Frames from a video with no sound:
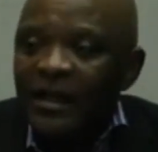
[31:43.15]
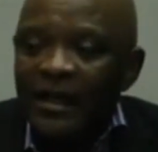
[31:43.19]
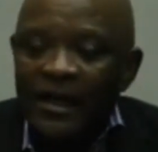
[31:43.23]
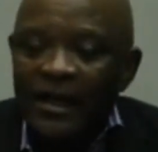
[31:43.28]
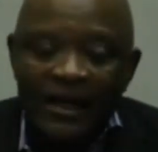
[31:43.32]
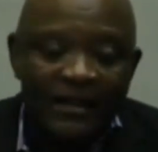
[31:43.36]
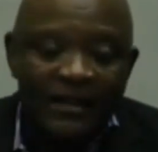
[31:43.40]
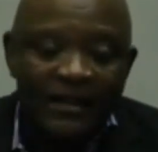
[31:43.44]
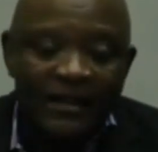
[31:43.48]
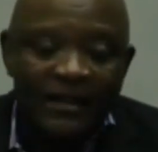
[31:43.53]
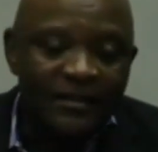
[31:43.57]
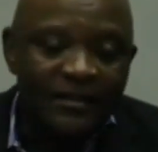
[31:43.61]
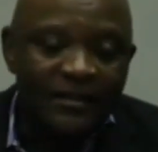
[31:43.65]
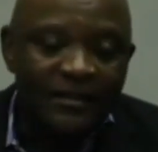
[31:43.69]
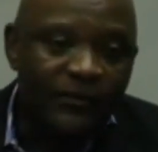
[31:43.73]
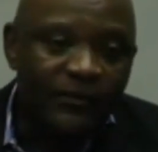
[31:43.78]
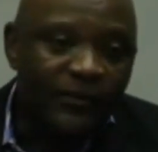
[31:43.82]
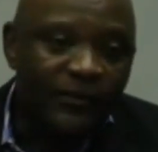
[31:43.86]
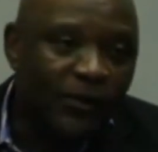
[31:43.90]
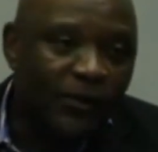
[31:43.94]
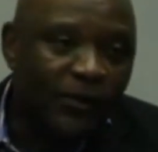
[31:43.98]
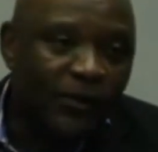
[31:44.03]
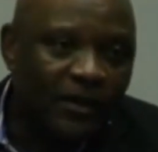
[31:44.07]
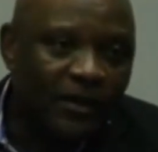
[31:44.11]
And if
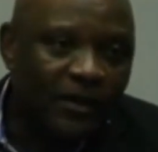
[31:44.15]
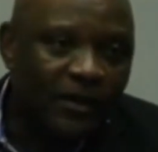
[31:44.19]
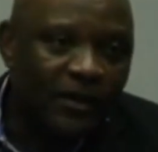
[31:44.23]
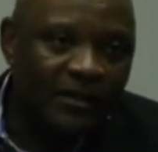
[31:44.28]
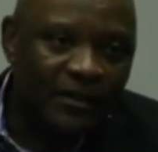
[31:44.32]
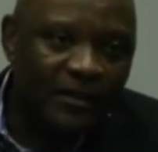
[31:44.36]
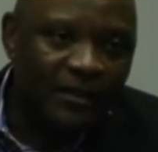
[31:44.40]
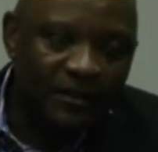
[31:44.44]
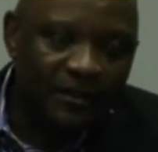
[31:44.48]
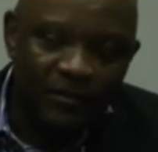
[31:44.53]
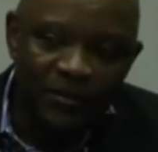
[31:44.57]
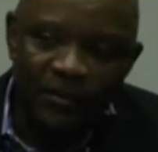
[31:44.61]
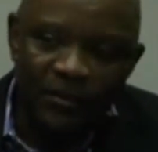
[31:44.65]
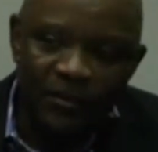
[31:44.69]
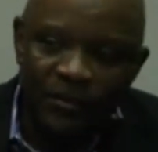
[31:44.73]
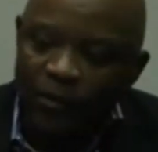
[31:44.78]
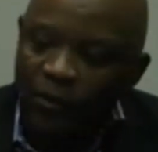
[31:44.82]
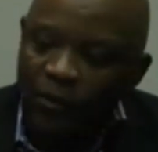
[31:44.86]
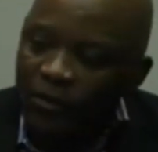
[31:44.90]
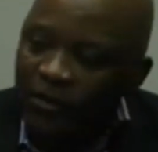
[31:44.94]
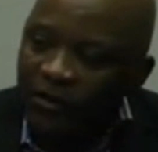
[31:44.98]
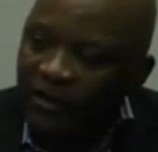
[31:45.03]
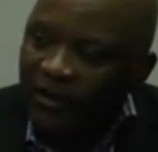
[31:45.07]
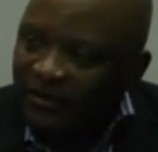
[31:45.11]
you know that
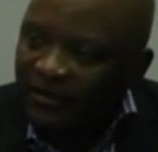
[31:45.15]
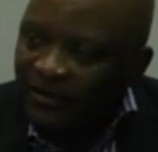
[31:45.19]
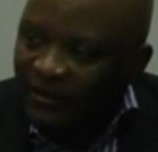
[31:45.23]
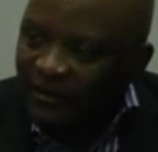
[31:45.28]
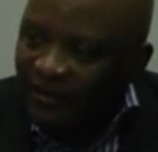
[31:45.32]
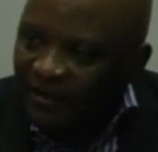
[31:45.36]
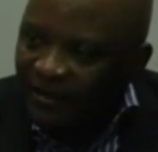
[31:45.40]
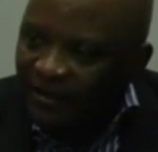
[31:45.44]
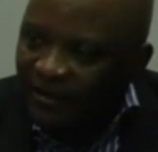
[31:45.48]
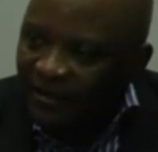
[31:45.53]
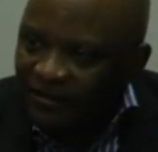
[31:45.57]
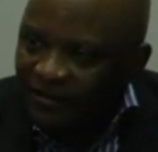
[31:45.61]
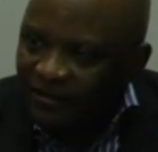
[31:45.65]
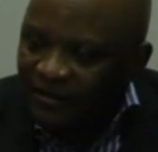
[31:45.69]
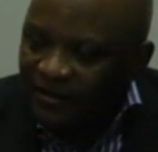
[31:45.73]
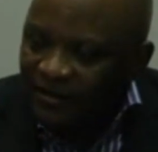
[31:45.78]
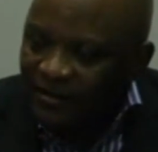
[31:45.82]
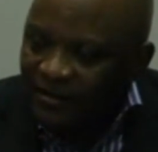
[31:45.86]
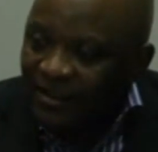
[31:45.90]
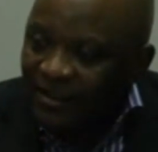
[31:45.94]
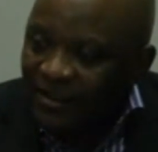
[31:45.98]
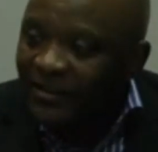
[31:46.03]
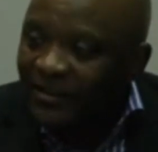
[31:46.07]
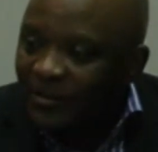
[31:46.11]
more than
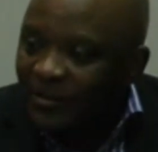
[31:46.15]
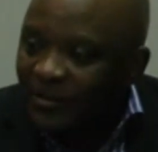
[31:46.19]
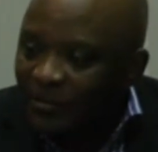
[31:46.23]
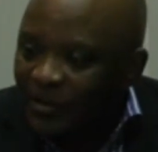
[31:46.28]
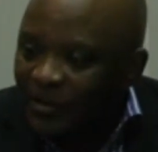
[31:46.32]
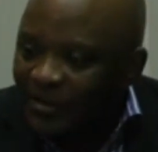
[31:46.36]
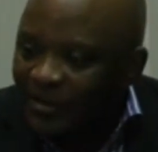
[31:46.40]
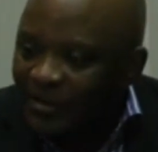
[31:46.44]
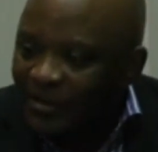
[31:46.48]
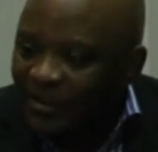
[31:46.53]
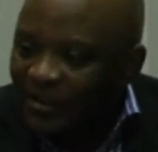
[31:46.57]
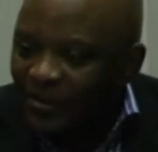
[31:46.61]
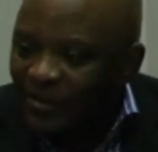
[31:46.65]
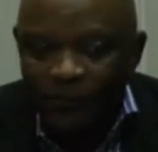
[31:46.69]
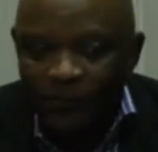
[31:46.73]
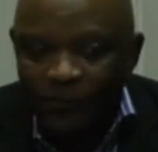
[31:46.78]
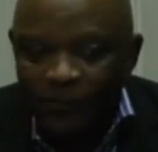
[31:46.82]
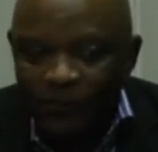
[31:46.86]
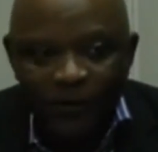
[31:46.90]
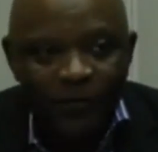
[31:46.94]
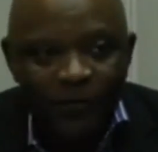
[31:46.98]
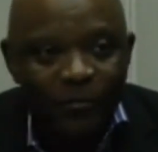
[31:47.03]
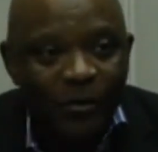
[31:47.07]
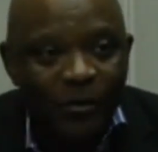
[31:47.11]
70% of
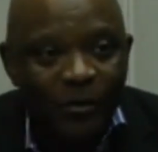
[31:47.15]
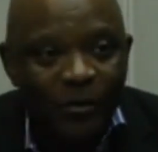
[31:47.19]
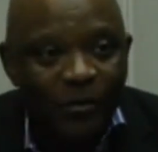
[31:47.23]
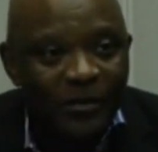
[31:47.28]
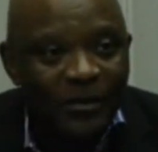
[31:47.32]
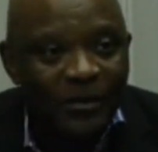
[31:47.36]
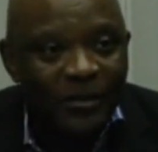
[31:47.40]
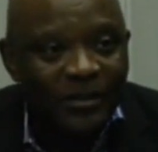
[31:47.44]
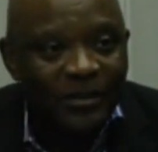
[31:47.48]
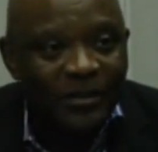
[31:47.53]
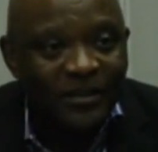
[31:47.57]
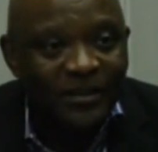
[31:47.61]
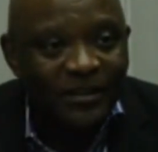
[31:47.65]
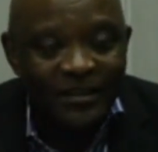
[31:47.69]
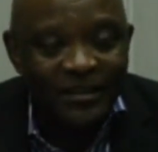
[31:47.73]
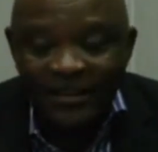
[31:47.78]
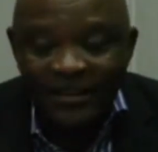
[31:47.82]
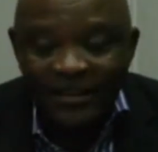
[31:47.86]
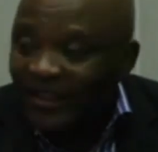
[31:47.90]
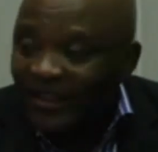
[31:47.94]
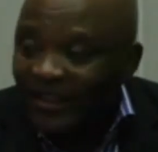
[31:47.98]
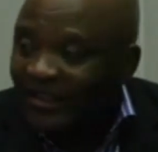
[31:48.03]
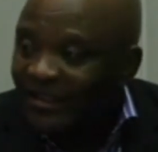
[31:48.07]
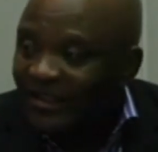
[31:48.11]
our population
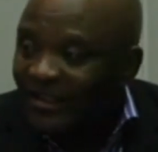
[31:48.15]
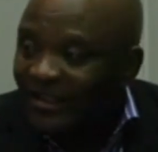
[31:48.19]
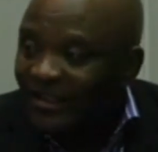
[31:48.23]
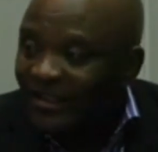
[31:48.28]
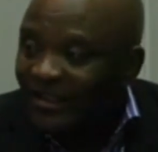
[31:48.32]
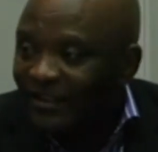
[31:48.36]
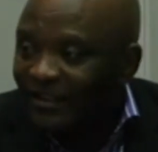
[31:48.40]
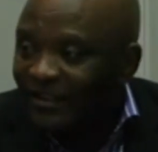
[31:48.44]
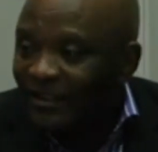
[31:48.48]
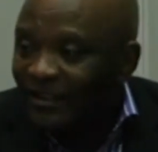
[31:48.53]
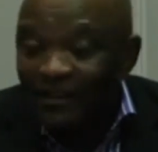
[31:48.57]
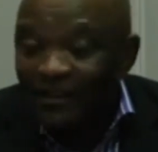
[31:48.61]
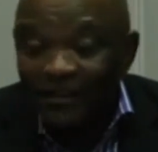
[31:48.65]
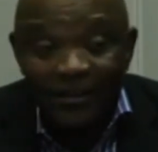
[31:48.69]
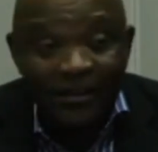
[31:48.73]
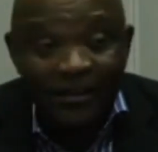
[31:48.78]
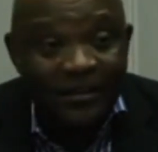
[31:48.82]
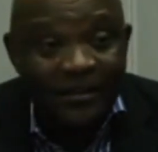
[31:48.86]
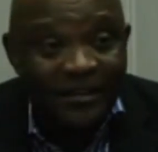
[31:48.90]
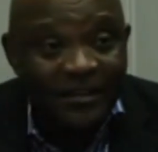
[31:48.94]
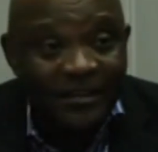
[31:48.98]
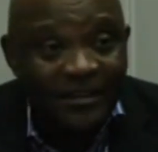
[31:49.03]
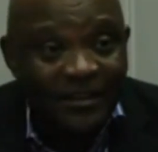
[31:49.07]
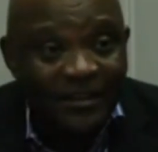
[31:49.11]
is less than
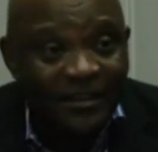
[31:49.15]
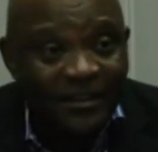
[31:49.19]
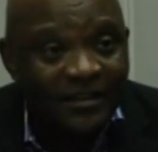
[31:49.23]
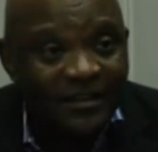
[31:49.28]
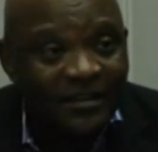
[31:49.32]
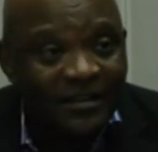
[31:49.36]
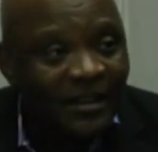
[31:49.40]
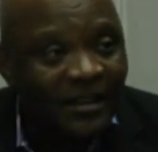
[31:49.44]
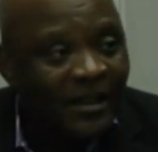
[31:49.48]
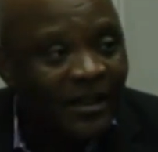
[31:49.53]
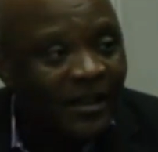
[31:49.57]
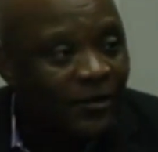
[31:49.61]
30 years,